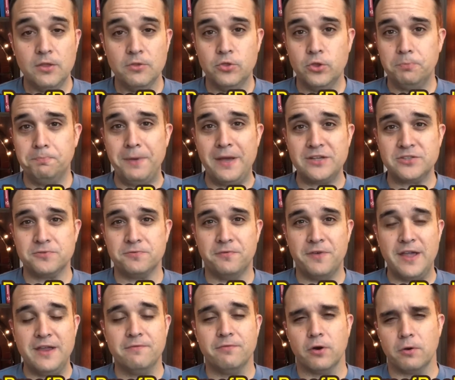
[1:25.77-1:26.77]
best
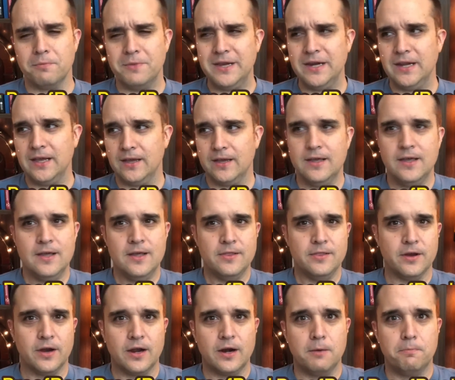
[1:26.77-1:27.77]
favor, meaning
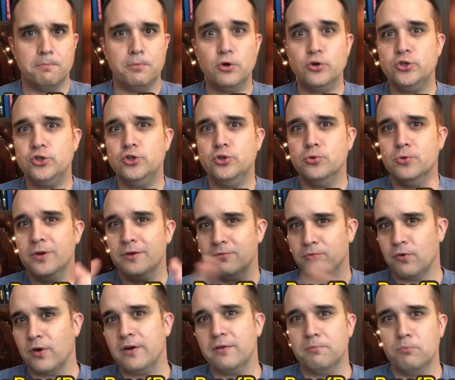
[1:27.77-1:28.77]
they're going to put you in
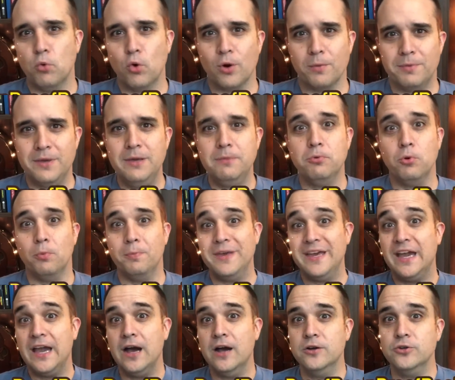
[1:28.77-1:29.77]
front of more people
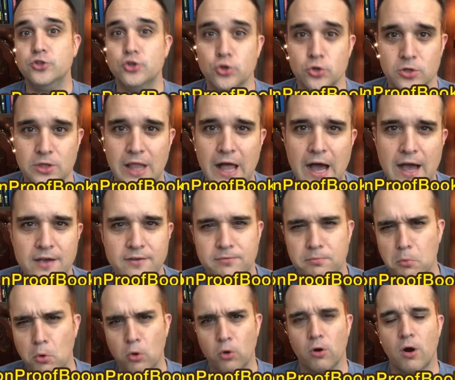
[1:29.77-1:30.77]
because you're live
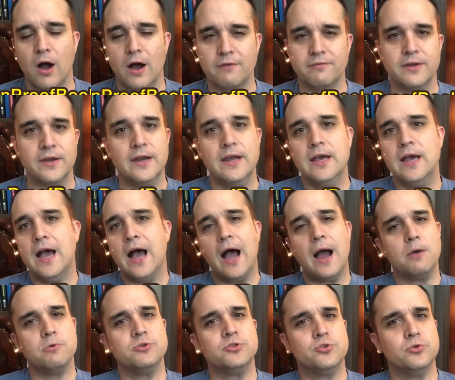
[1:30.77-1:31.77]
more often. I
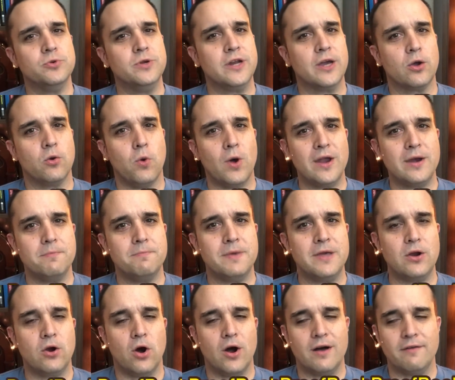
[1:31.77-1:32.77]
was doing it quite a bit
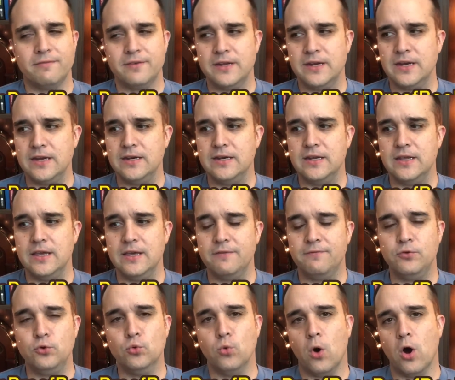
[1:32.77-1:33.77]
often, and if
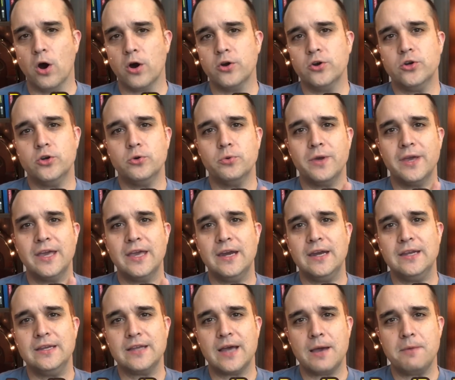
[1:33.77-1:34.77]
you aren't doing
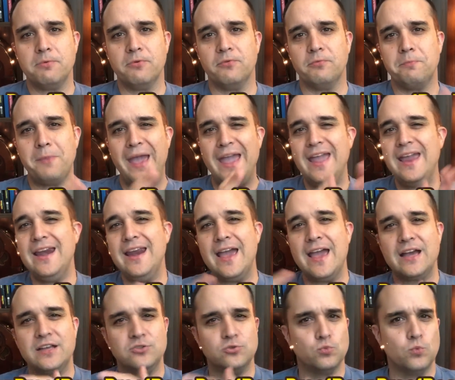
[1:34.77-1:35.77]
any type of paid
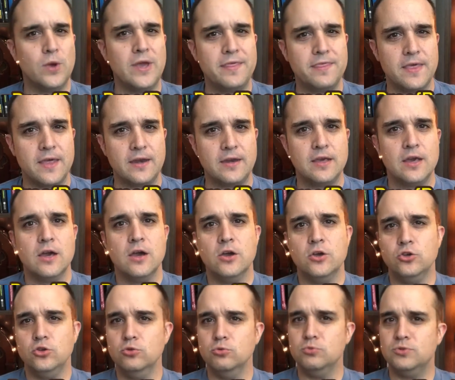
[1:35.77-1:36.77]
ads with it,
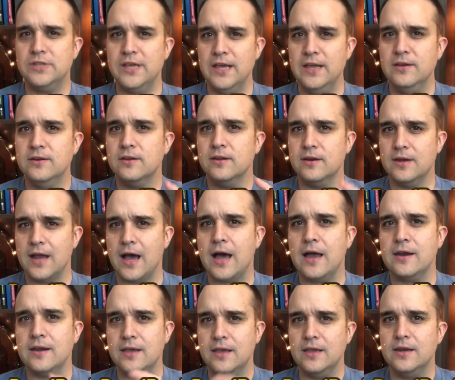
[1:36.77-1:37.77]
you tend to
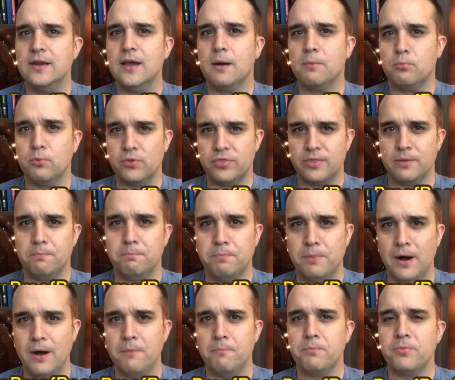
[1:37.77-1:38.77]
not end up with the
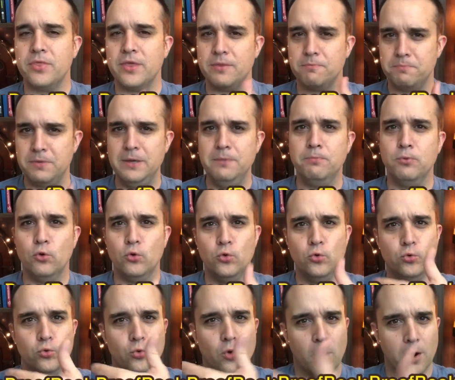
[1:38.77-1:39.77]
bump that people
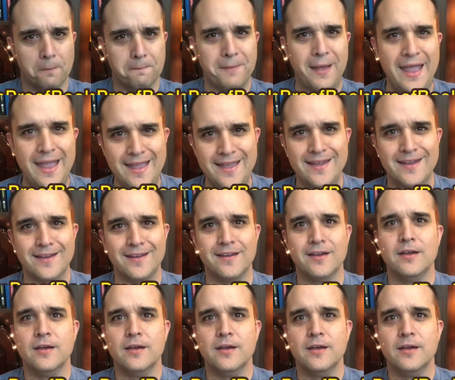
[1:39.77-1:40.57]
who are paying